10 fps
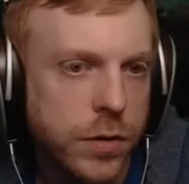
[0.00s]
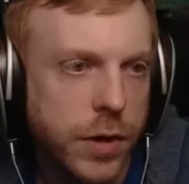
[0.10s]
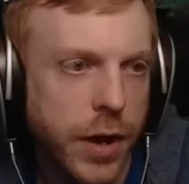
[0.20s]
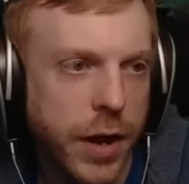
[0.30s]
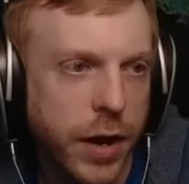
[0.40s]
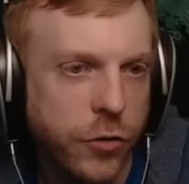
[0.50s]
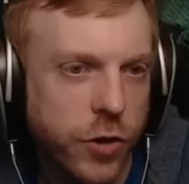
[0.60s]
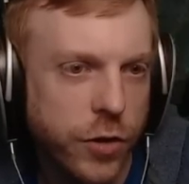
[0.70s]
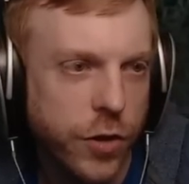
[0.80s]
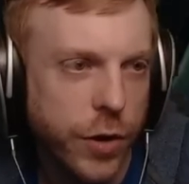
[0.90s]
Yay, she
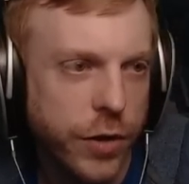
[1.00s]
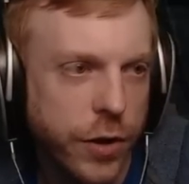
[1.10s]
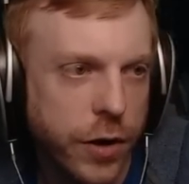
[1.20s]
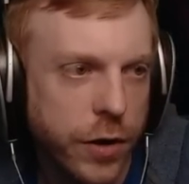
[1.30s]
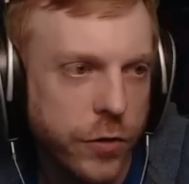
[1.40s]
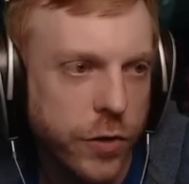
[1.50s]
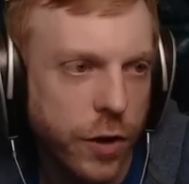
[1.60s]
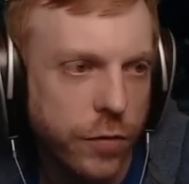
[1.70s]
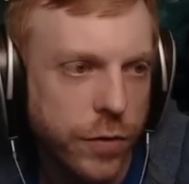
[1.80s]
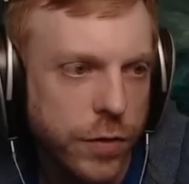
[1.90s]
didn't throw it either. Good stuff.